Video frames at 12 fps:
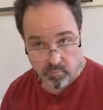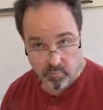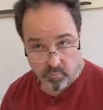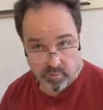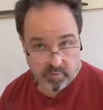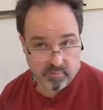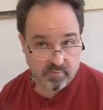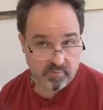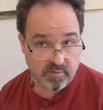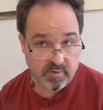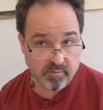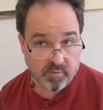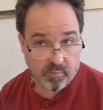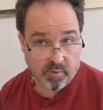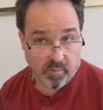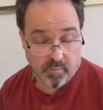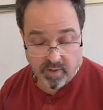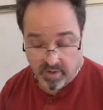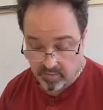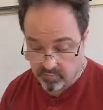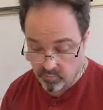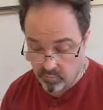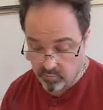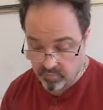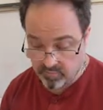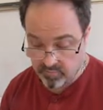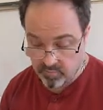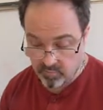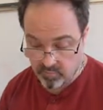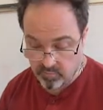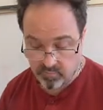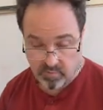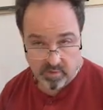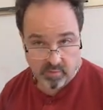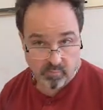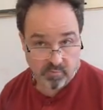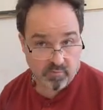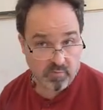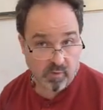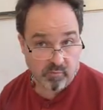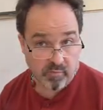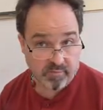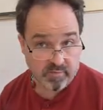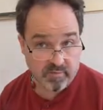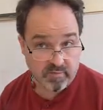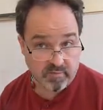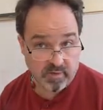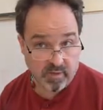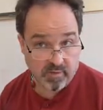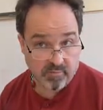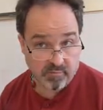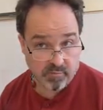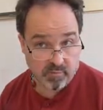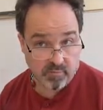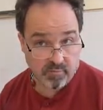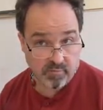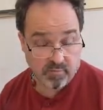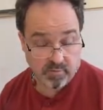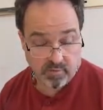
We look to see if our problem has grouping symbols and resolve what's inside first.